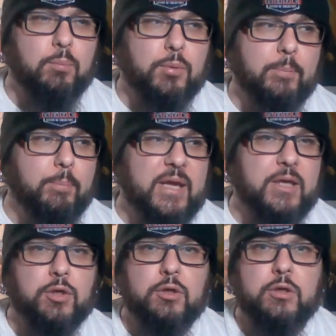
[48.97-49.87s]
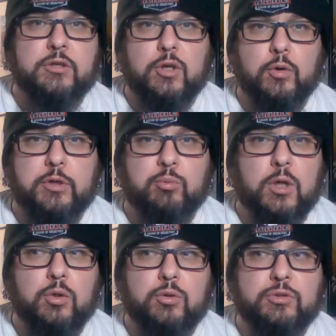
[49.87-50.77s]
Britt Baker and the Cody
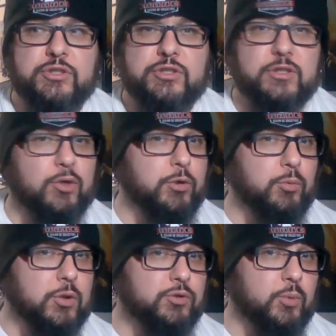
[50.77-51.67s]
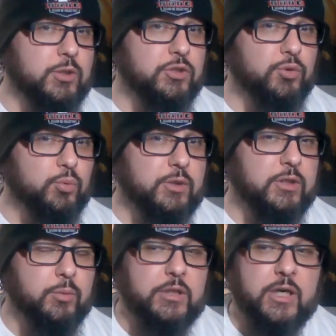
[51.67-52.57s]
Rhodes? The Cody Rhodes one looks
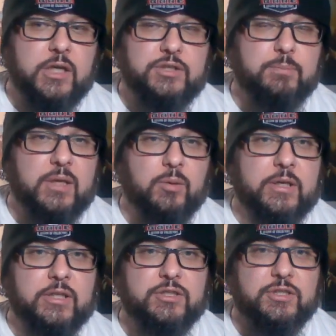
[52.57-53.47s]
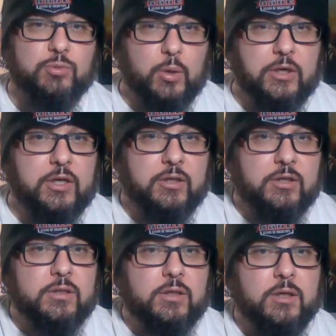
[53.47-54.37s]
really, really awesome, by the way, because he's wearing
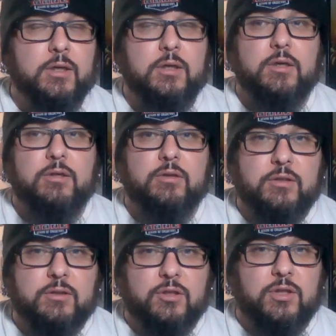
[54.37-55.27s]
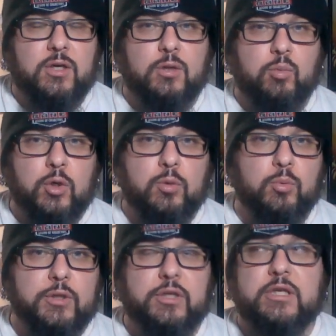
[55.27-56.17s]
the long
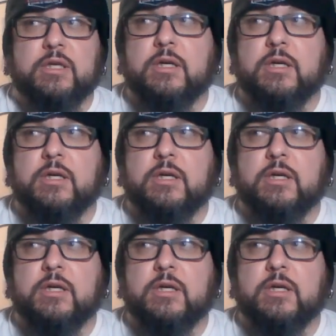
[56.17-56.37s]
robe with